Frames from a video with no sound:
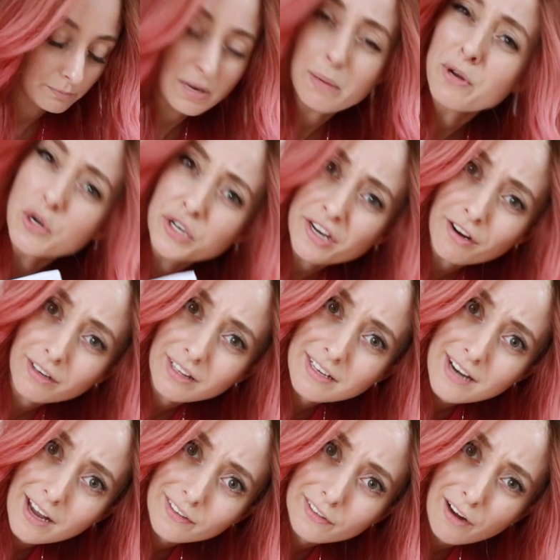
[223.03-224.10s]
Maybe you took the
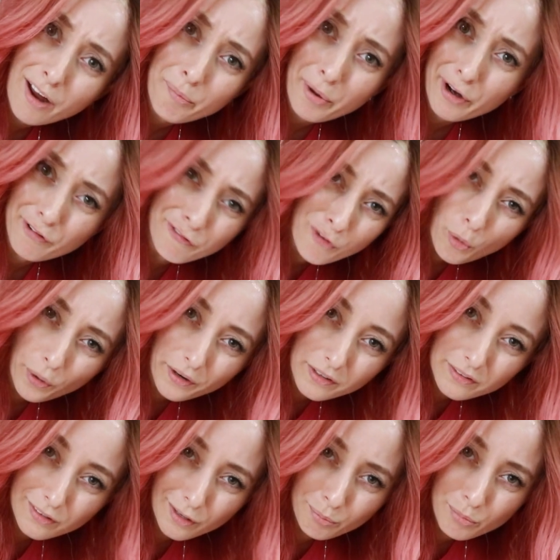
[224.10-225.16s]
desk on by
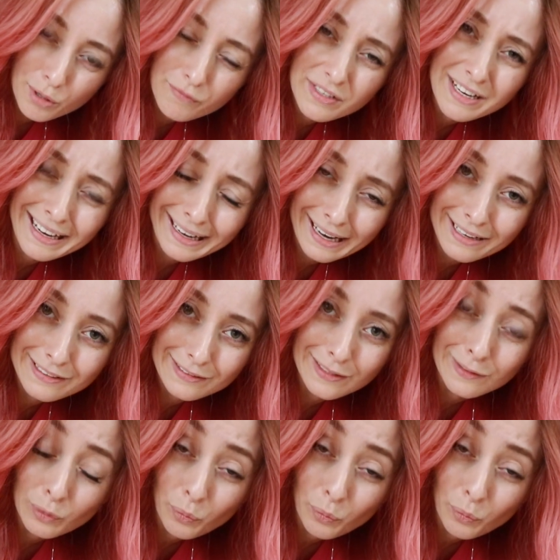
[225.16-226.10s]
force and moved it against its